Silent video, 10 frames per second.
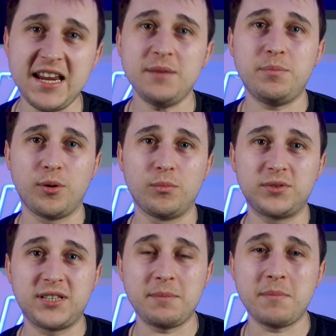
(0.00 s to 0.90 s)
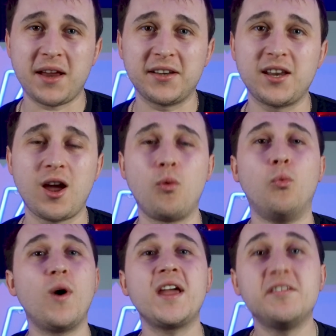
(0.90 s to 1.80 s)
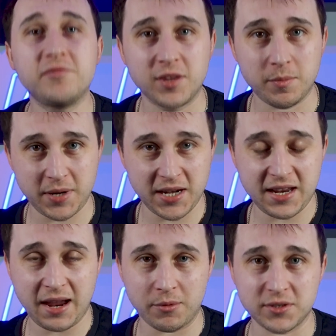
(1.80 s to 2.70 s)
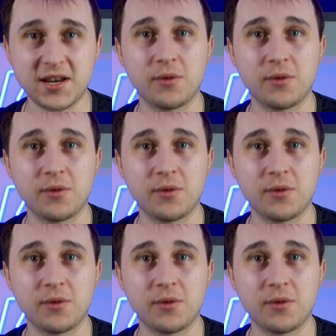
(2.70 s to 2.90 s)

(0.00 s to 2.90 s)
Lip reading: heat pump demand away from the peak hours.